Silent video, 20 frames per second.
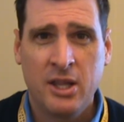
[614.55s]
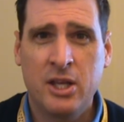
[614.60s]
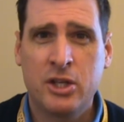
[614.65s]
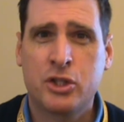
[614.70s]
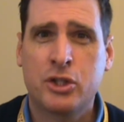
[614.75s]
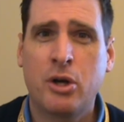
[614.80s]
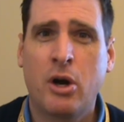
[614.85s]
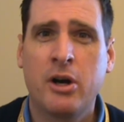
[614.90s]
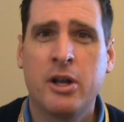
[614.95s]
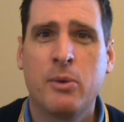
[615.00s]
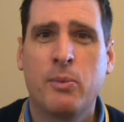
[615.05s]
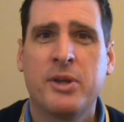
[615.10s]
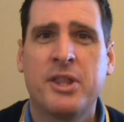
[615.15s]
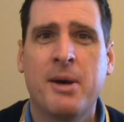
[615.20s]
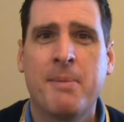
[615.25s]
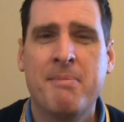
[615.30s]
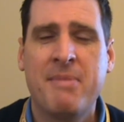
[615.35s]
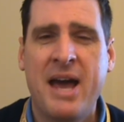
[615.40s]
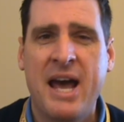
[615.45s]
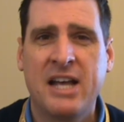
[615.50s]
They started
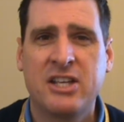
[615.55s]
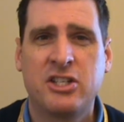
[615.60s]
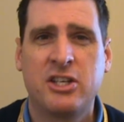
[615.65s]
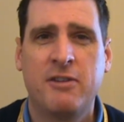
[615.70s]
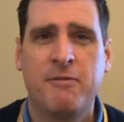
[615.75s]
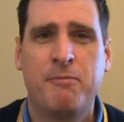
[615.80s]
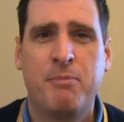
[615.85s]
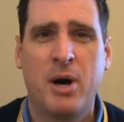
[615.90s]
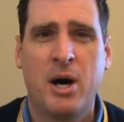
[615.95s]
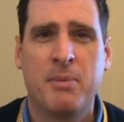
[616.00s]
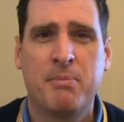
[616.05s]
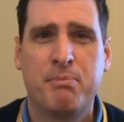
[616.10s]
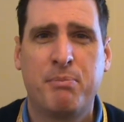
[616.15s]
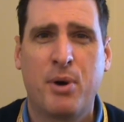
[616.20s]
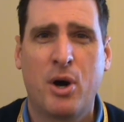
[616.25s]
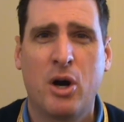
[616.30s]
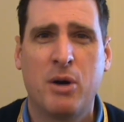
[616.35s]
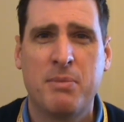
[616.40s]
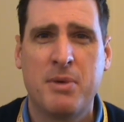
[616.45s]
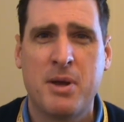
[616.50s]
with a massive
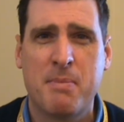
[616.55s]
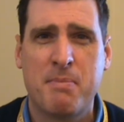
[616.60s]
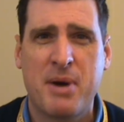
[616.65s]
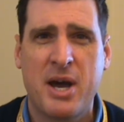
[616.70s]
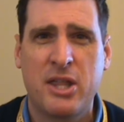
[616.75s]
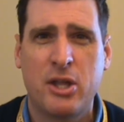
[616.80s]
bombardment